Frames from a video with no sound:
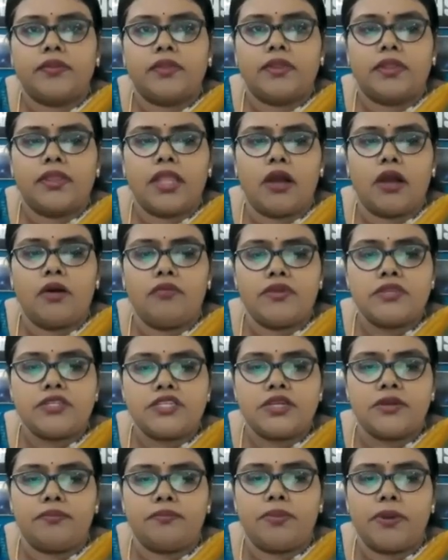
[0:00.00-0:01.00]
Now
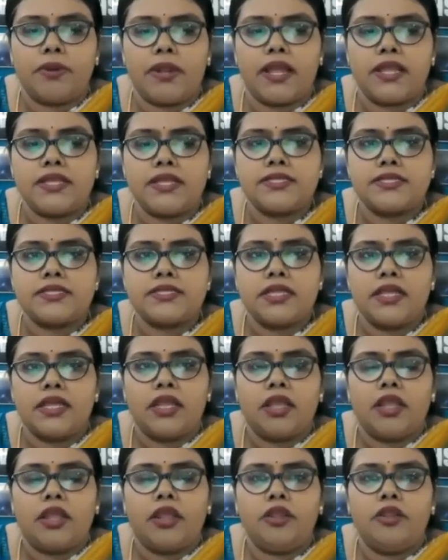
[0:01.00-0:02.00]
which implies
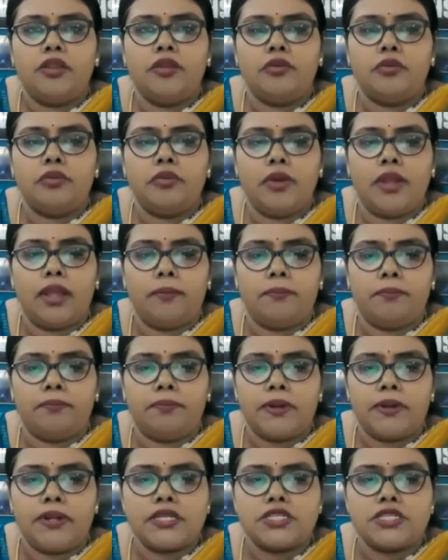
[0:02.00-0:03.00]

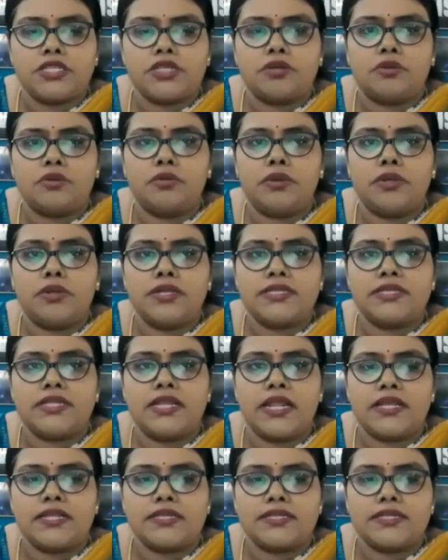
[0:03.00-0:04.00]
plus 2 is
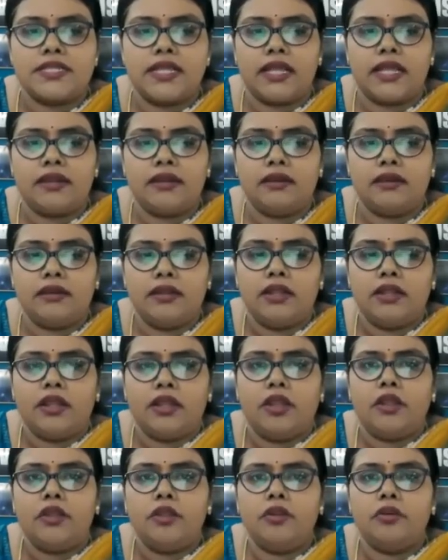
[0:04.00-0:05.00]
less than
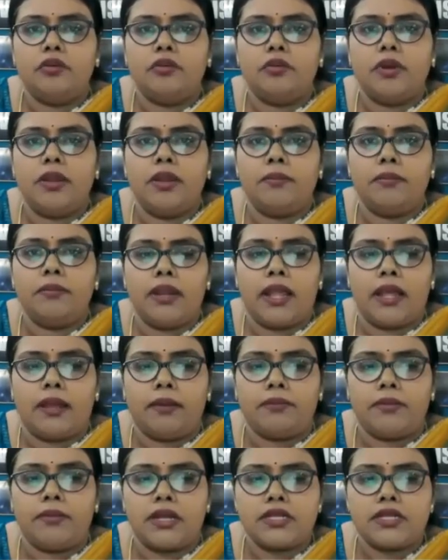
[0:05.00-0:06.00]

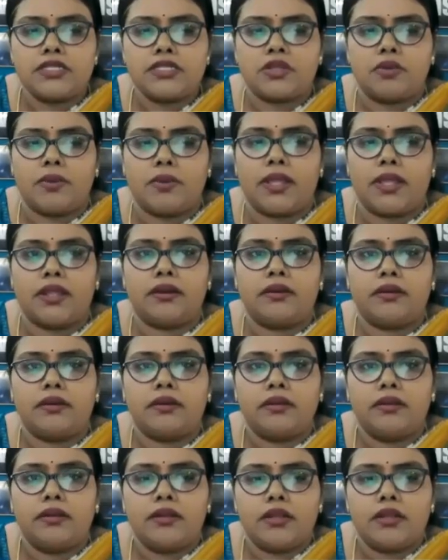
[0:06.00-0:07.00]
lambda square.
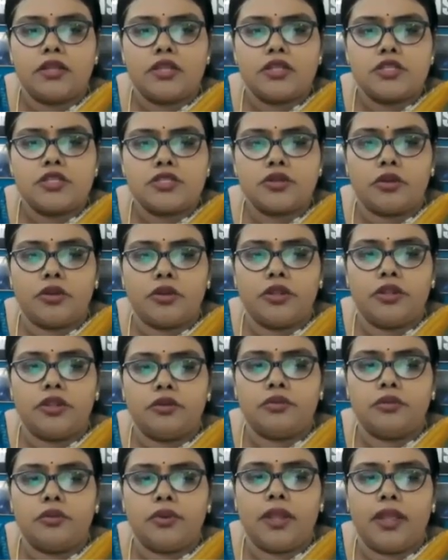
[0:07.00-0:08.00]
So
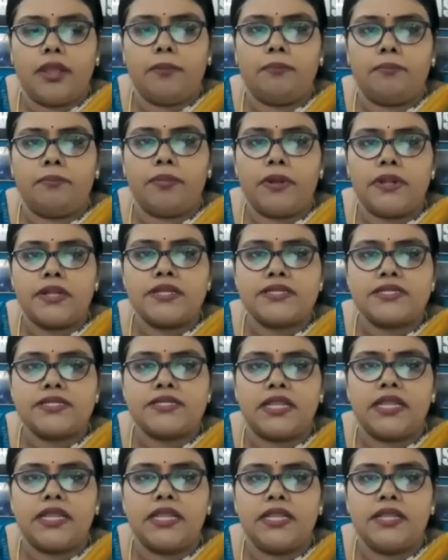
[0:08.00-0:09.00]
plus
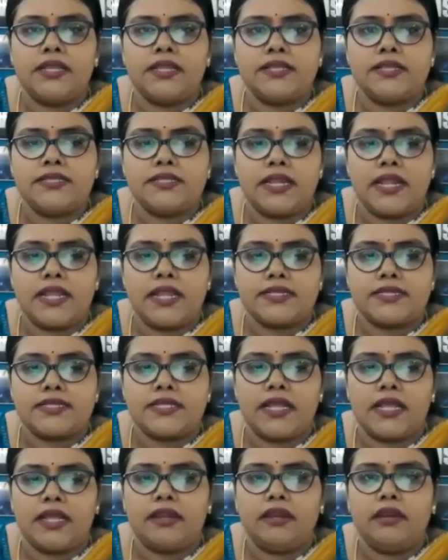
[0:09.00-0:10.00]
3 is less
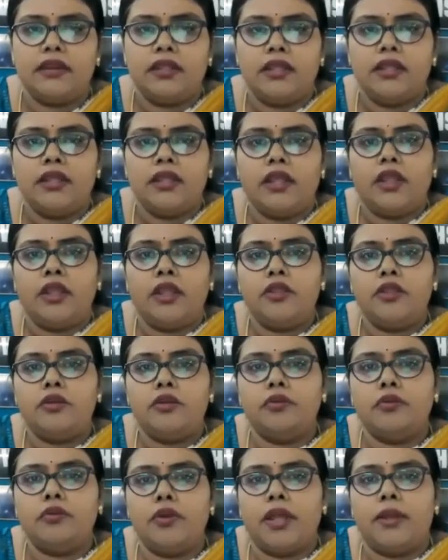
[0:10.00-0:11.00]
than
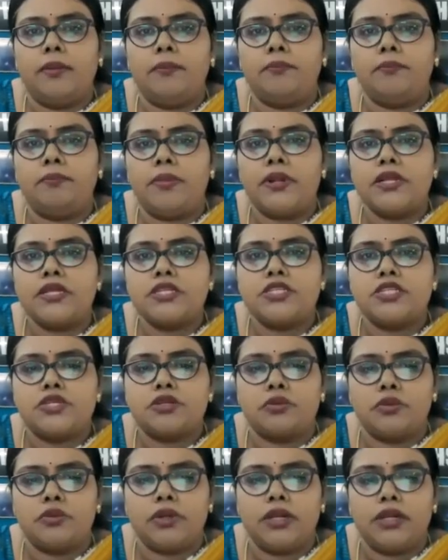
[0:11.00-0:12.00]
plus
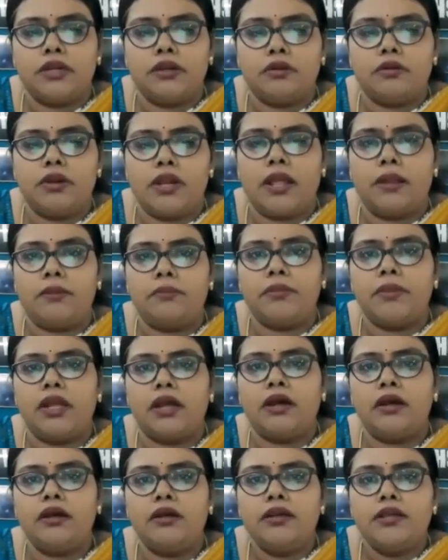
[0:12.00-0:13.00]
2 into
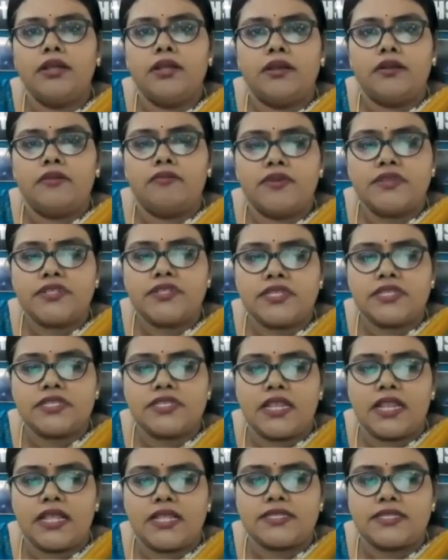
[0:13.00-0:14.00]
lambda, which is
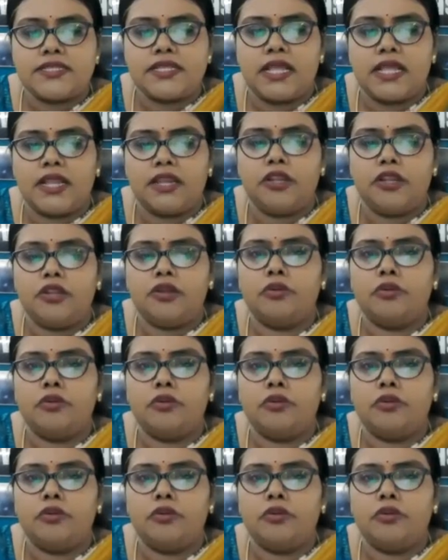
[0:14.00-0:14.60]
less than